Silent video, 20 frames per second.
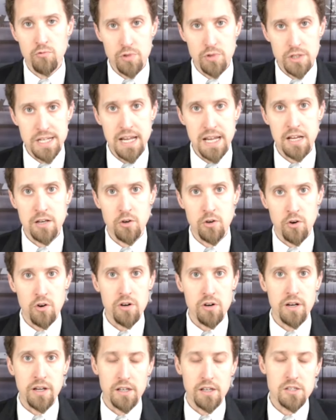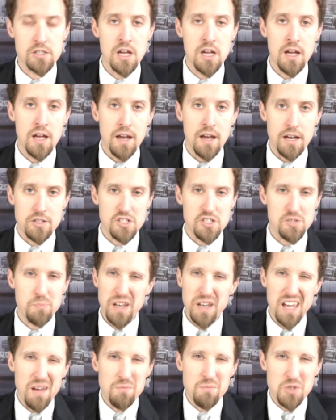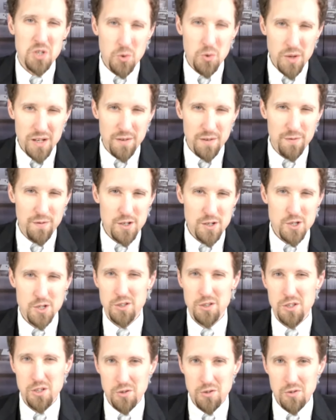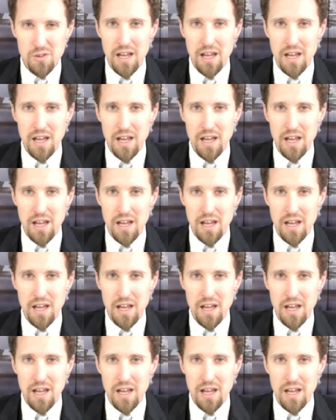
retained earnings. It just became too inefficient to do